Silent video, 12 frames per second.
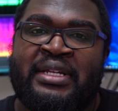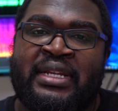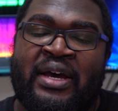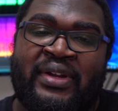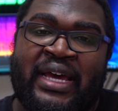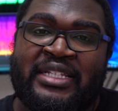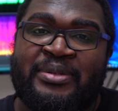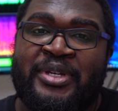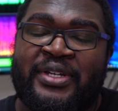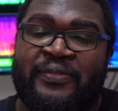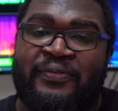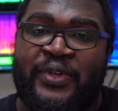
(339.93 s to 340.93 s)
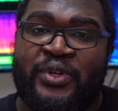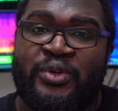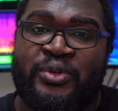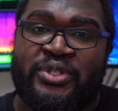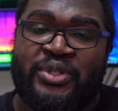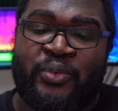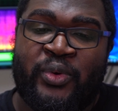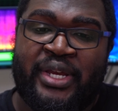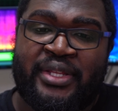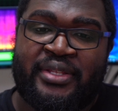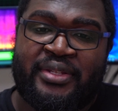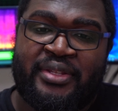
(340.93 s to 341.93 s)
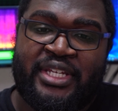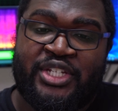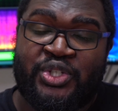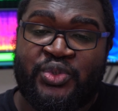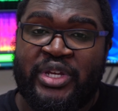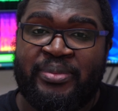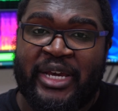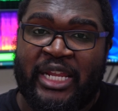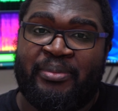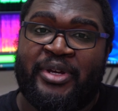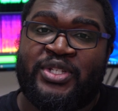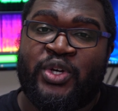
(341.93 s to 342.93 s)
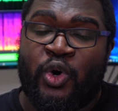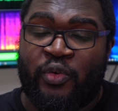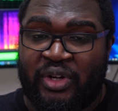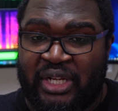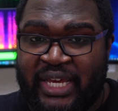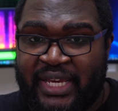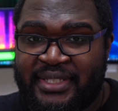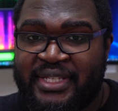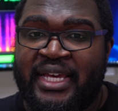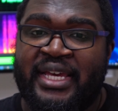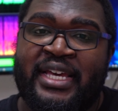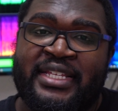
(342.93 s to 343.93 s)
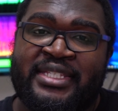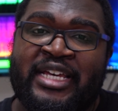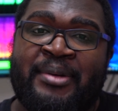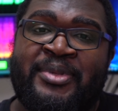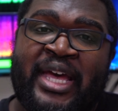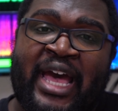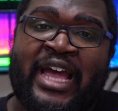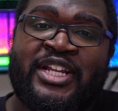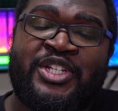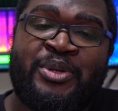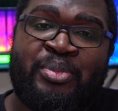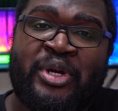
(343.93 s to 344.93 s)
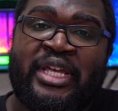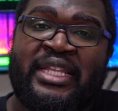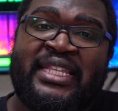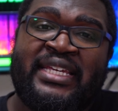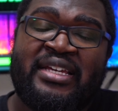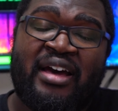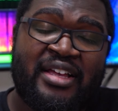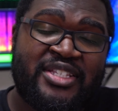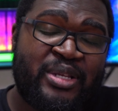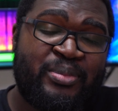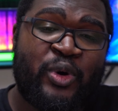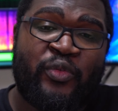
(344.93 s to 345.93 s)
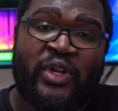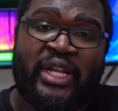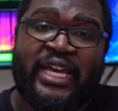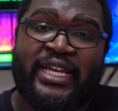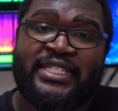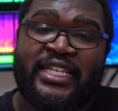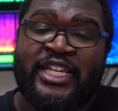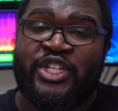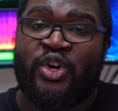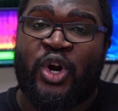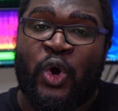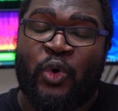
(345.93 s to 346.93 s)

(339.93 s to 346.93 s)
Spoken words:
Now, not to be confused with the StreamElements overlays, it's time to actually put in the custom overlays in your